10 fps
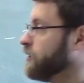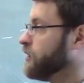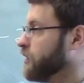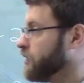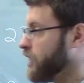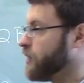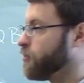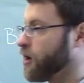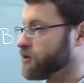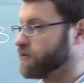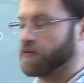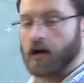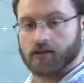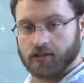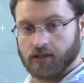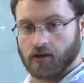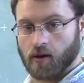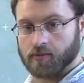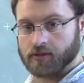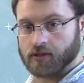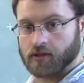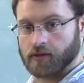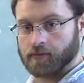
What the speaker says: in a partial fraction decomposition.